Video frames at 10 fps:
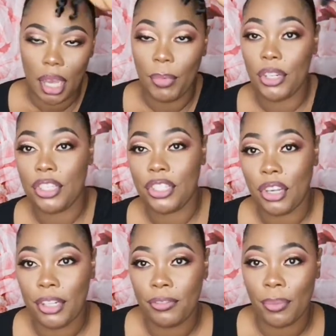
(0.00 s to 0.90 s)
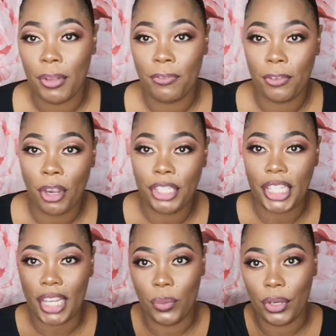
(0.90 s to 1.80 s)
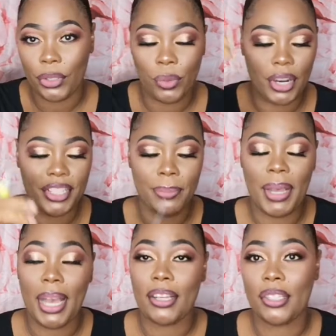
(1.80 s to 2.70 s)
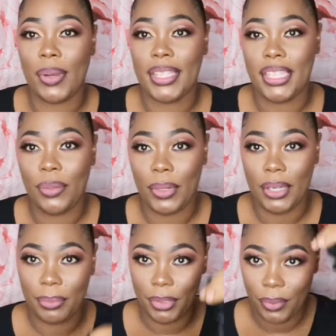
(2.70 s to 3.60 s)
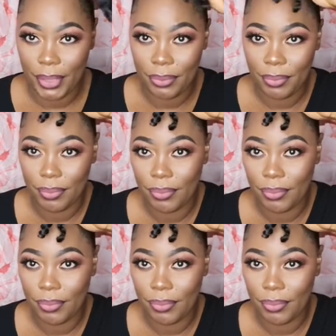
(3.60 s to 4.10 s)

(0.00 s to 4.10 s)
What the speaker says: I'm gonna start from the front and work towards the back so I see what I'm doing.